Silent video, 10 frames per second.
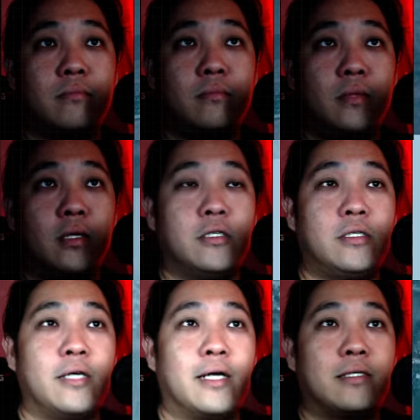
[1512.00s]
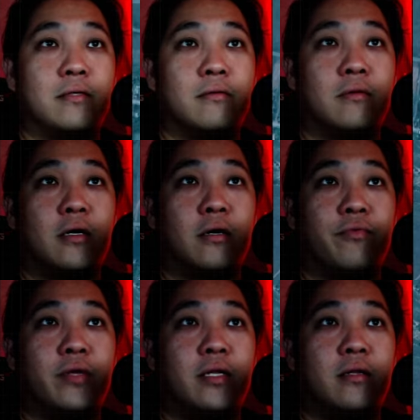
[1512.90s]
it's just
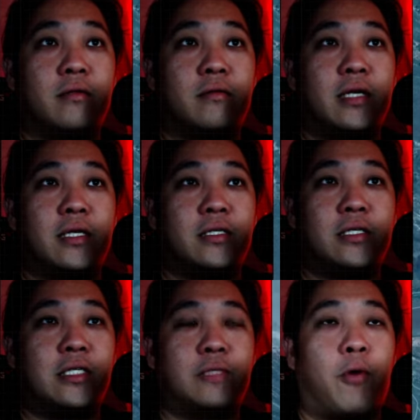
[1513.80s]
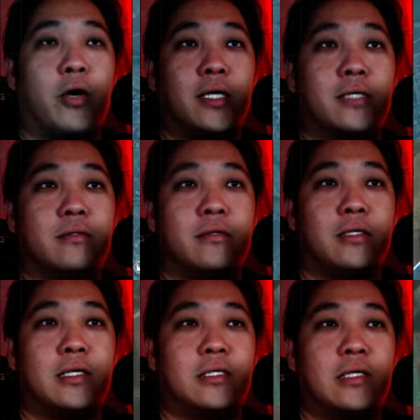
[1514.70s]
it's just pointless.
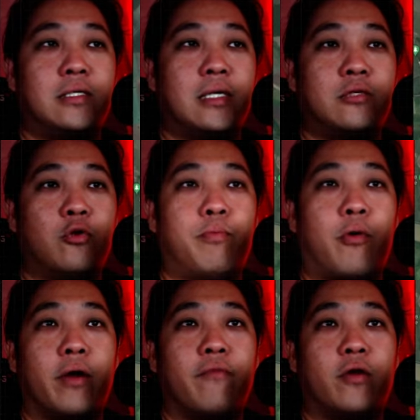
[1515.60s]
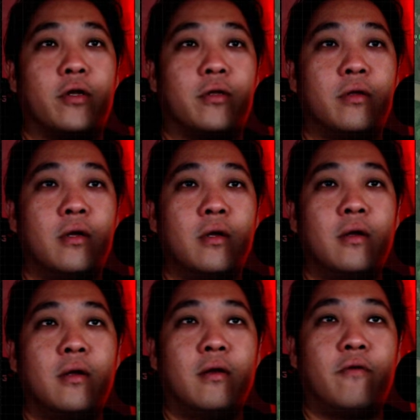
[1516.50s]
There's just no point for the
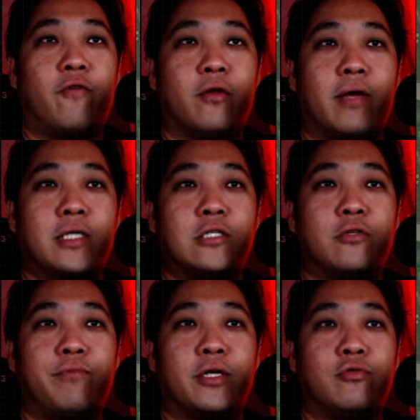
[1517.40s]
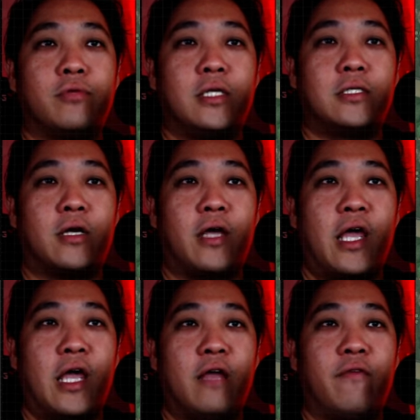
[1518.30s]
Russians to break through this
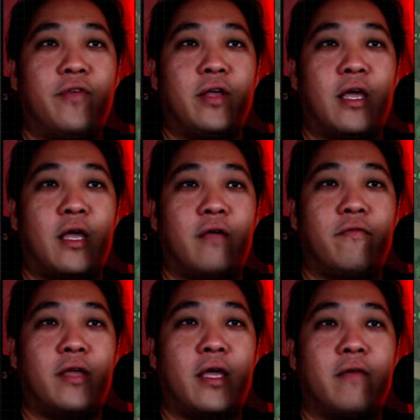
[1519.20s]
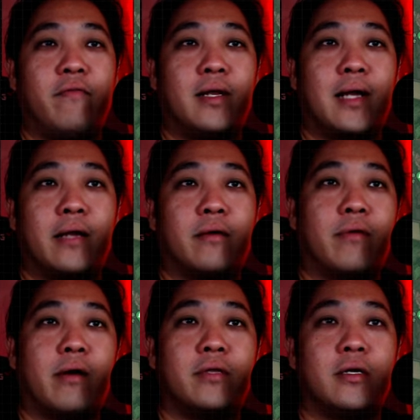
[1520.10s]
heavy line
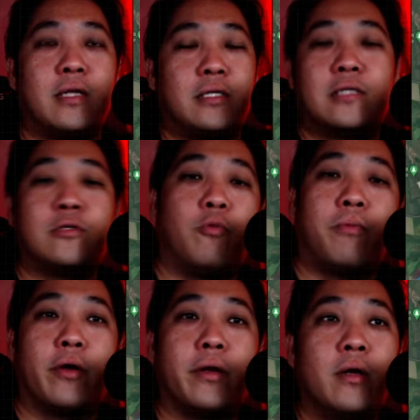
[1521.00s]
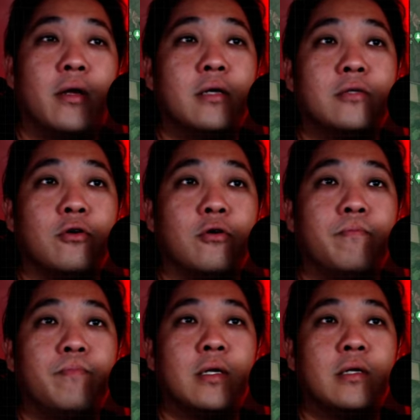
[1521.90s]
around here. There's just no point. So
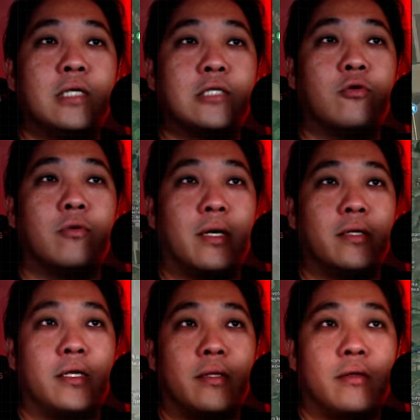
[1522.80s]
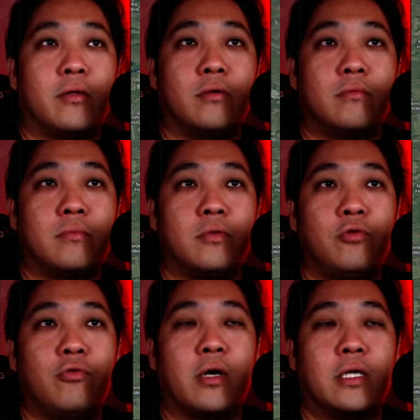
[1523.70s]
just go around it. You know,
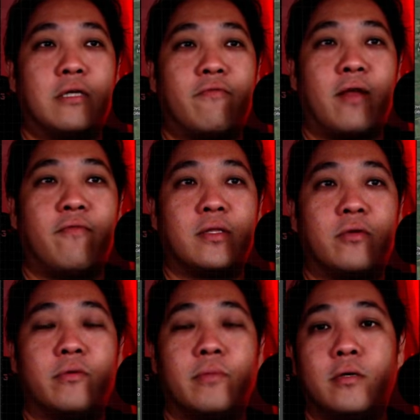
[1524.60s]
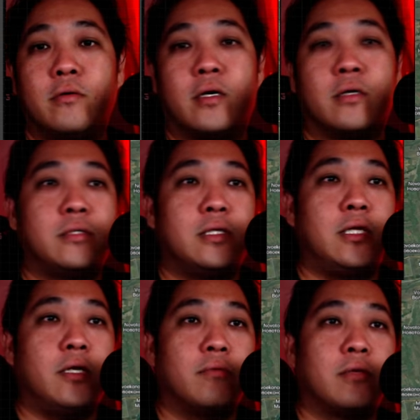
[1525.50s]
New York is a very vulnerable
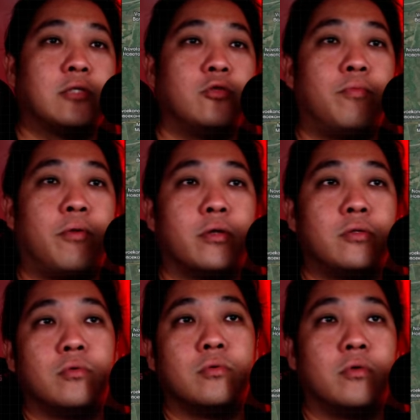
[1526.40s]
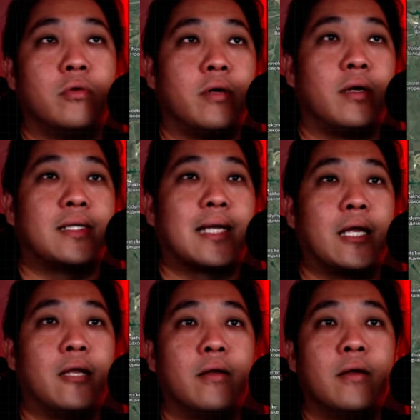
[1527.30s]
city. There's no point to attack
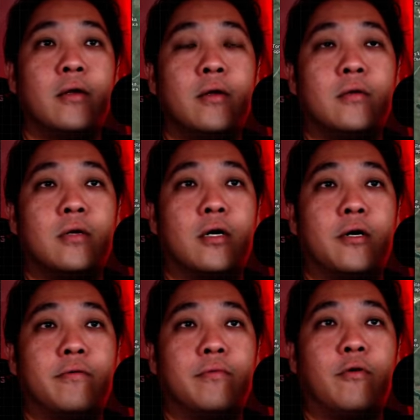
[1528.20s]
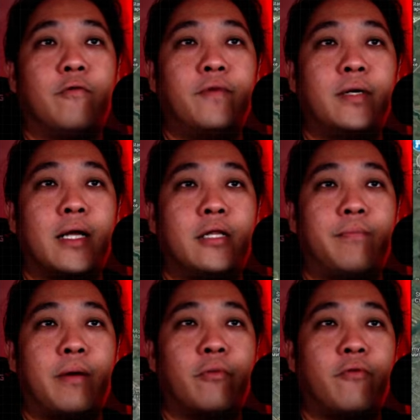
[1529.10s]
it. Over at the
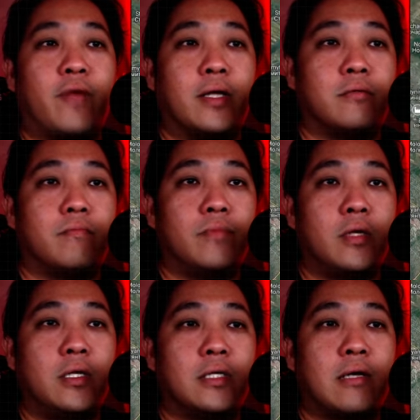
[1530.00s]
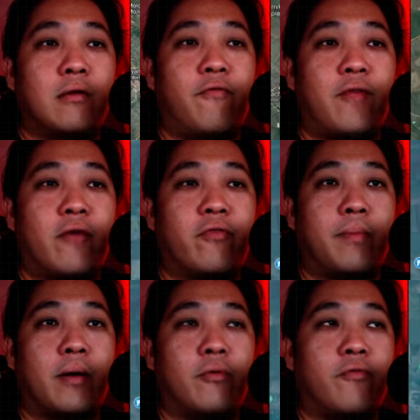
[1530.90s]
Bakhmut front, in the southern flank of the
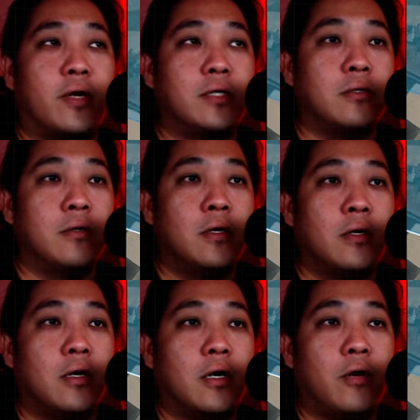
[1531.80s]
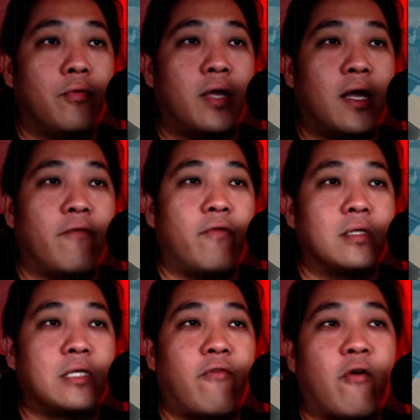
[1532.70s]
Bakhmut front, we have
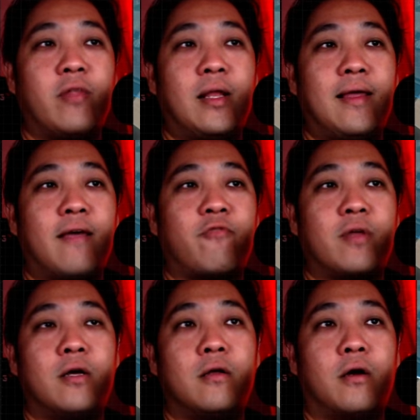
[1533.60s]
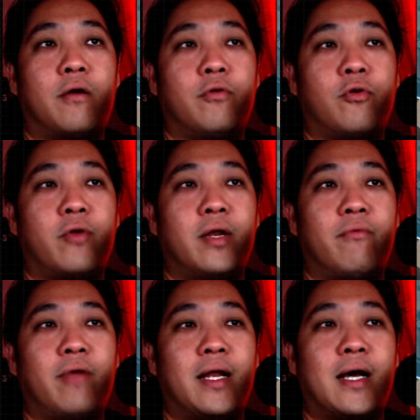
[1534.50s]
south of Avdiivka, Ukrainian
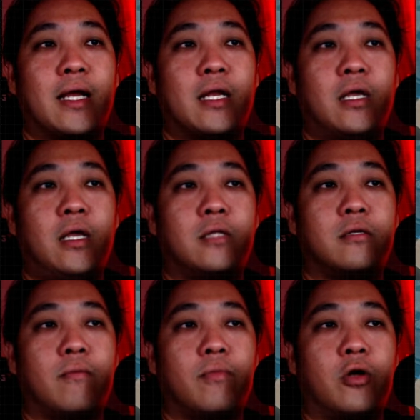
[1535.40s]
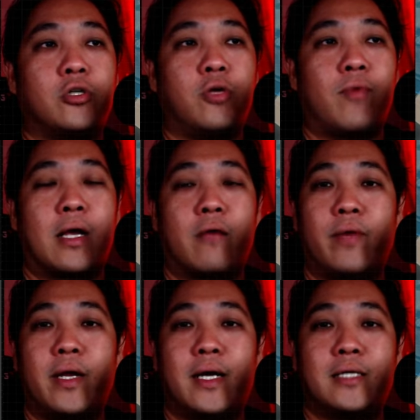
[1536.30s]
radar getting hit. Not sure what kind of
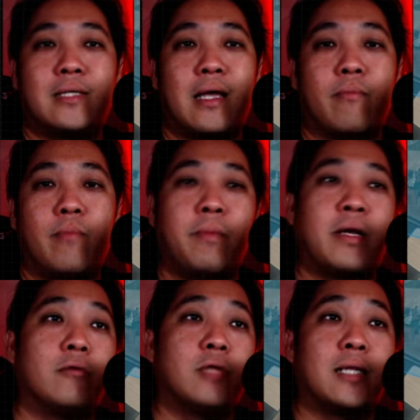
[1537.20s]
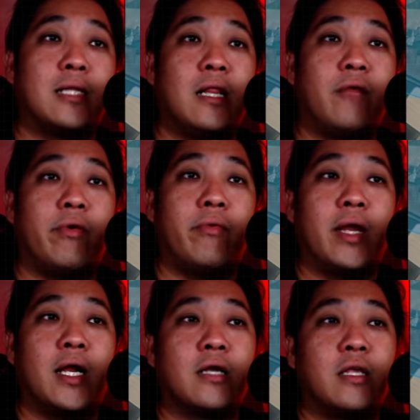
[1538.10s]
radar is that. Maybe counter artillery
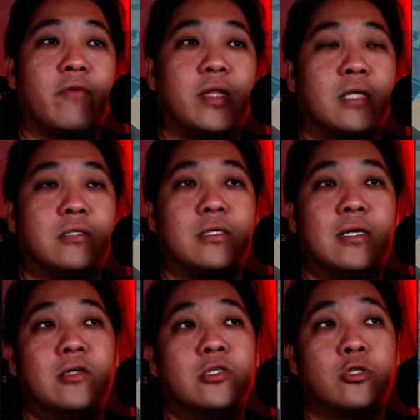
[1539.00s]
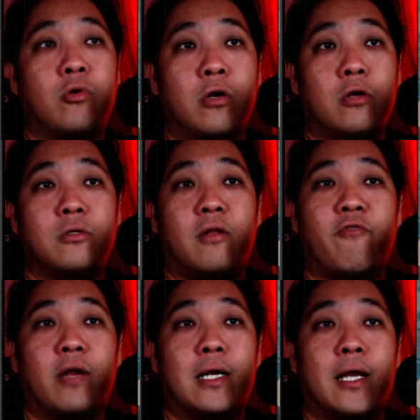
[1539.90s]
radar, given it's so close to the
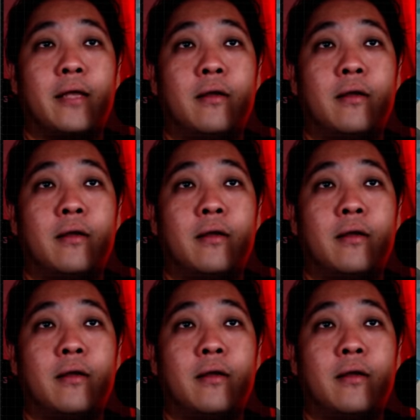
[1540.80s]
front line.